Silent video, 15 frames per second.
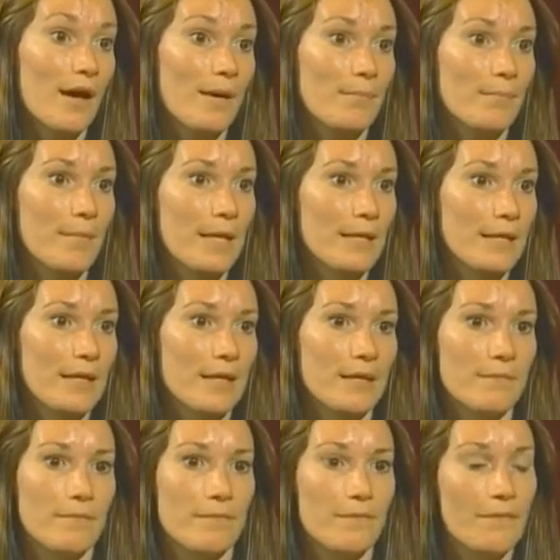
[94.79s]
make
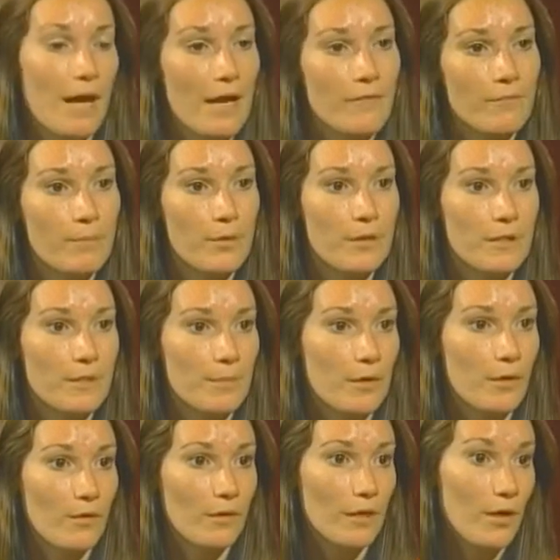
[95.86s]
it 5 books, but
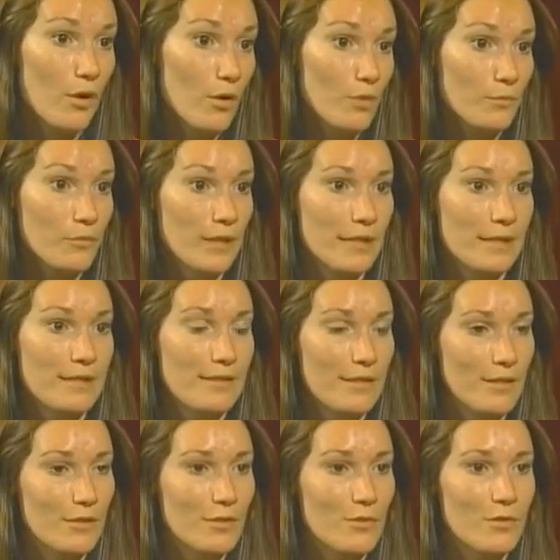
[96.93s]
only home reading instead
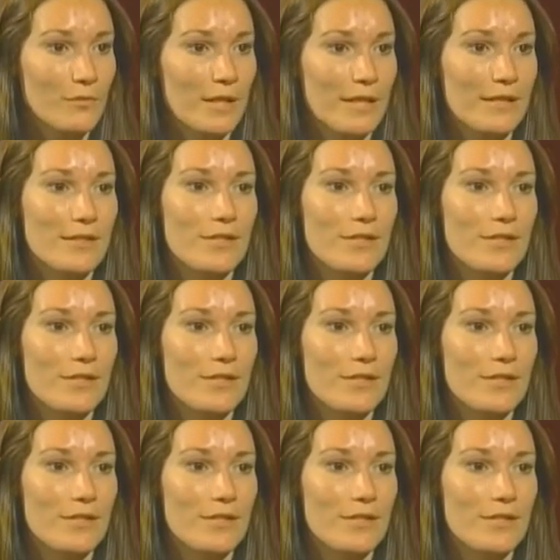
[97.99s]
of school reading.